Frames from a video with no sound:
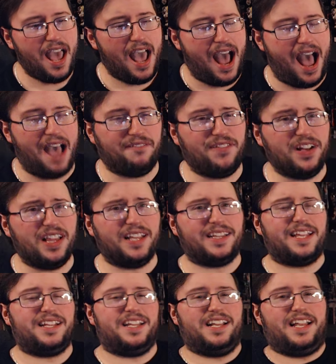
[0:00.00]
I feel like
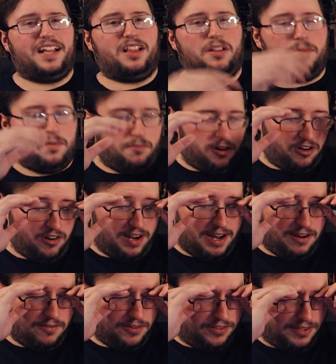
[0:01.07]
they need to get a little bit more
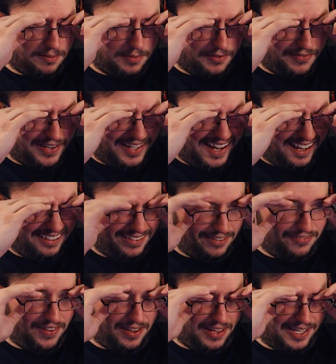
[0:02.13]
creative with some of the fatalities. I
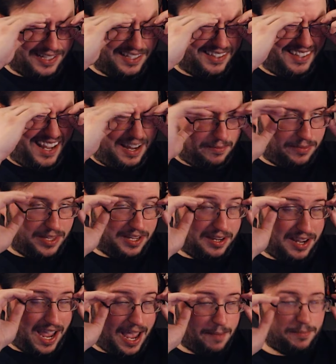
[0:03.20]
felt like the same
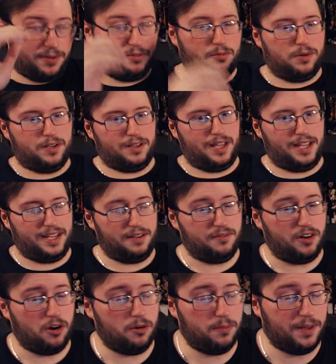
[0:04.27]
thing happened with like
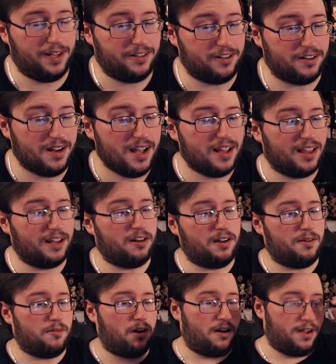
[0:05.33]
even Homelander. Like, don't
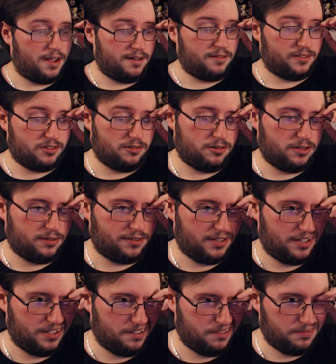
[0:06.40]
get me wrong, it was cool to
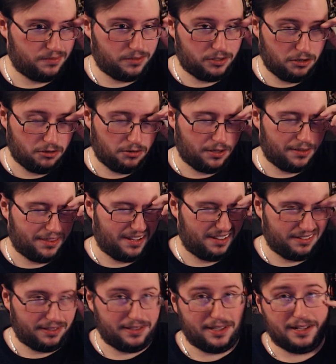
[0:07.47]
see him do the
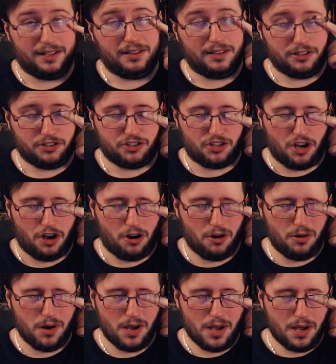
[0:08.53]
things he did in the
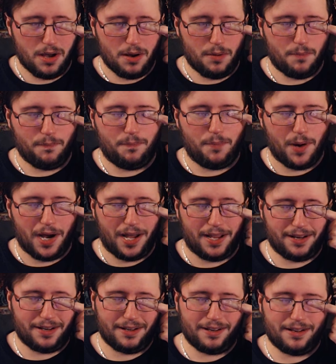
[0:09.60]
show,
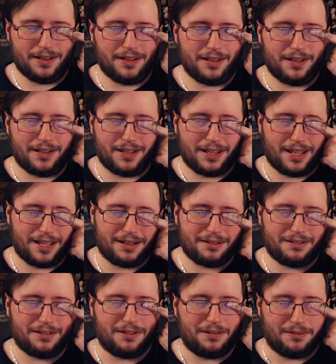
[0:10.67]
but I
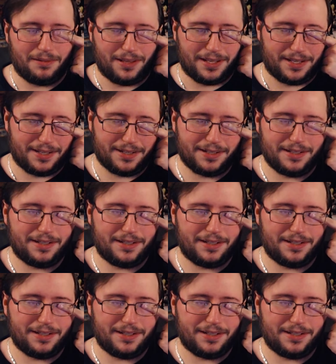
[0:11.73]
don't know, like